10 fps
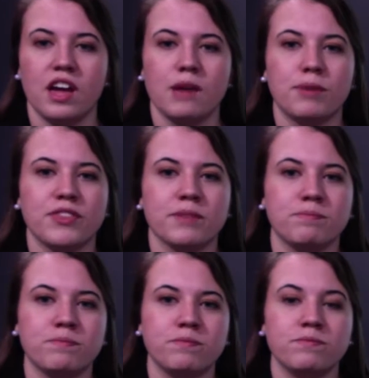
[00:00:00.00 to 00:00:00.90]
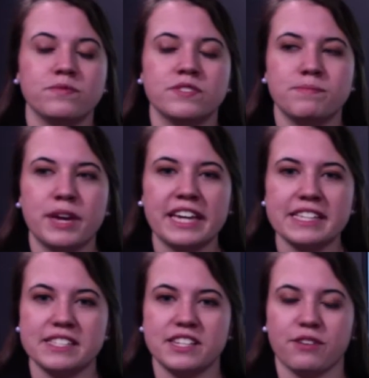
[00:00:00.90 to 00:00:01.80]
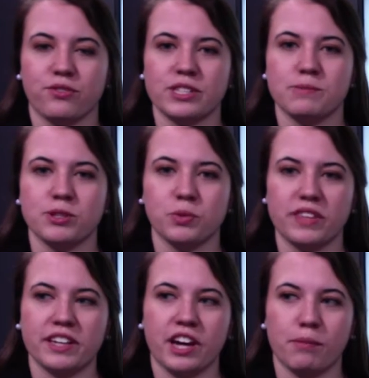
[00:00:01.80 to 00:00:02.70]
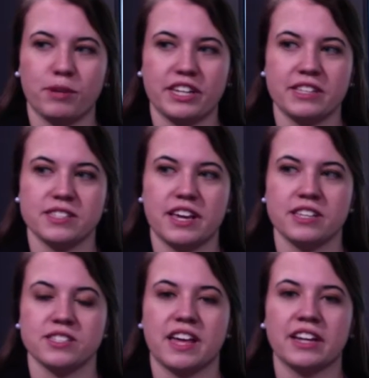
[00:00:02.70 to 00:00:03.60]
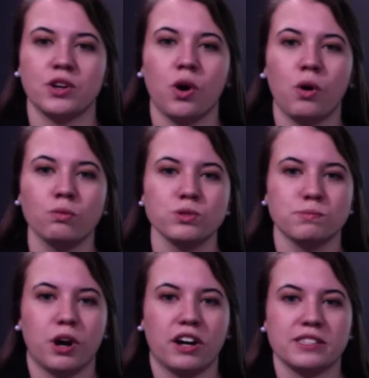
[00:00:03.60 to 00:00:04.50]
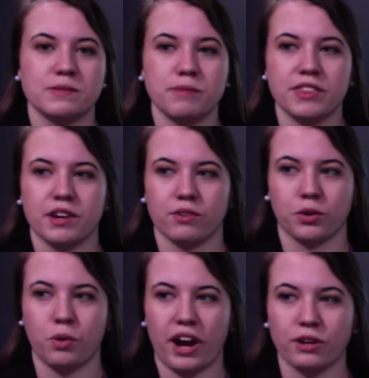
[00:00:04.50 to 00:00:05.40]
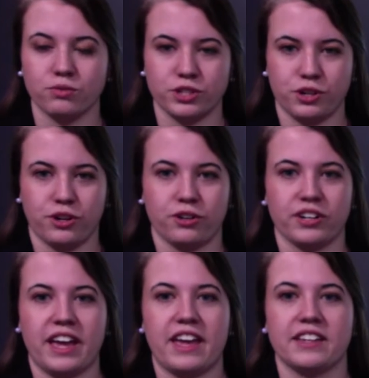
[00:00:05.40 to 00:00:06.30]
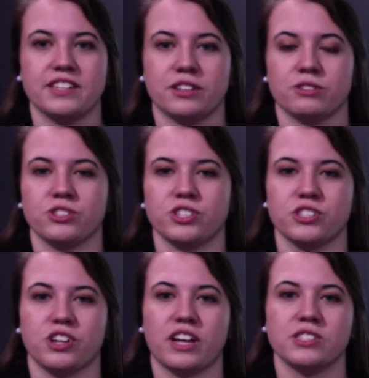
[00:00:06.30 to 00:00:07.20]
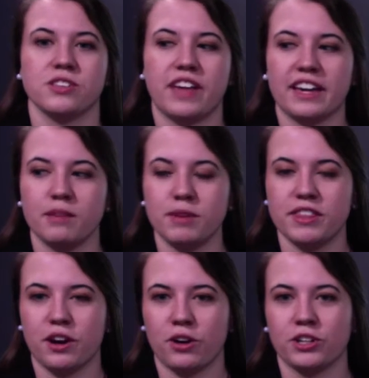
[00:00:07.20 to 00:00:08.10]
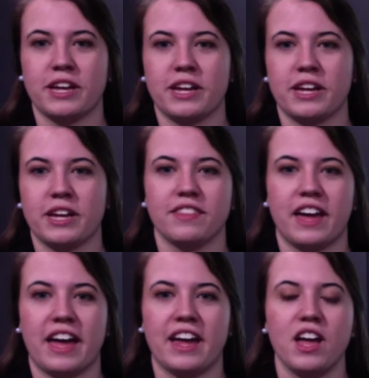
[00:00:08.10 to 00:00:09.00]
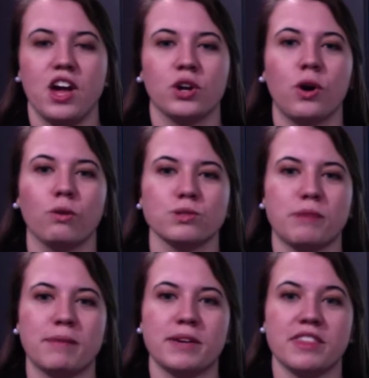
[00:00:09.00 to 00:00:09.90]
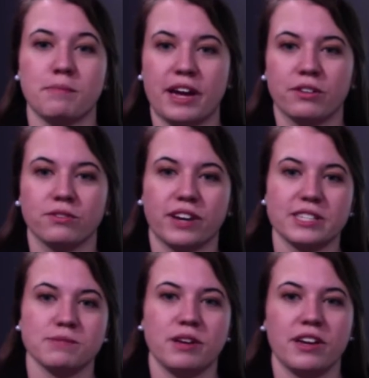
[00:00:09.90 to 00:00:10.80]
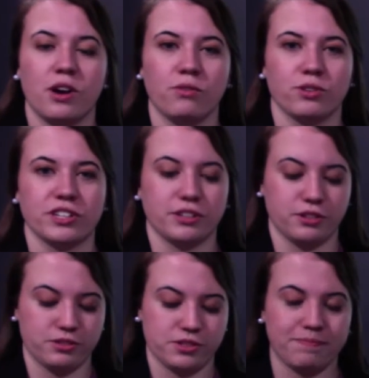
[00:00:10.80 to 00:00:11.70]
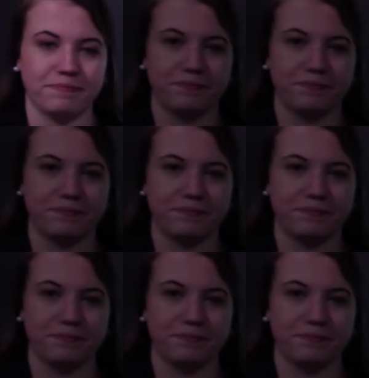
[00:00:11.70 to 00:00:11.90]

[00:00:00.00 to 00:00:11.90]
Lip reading: But the biggest difference between the companies is that Kohl's bonds meet their required return and Dillard's does not. So that can be the argument that Kohl's might be the better investment over Dillard's.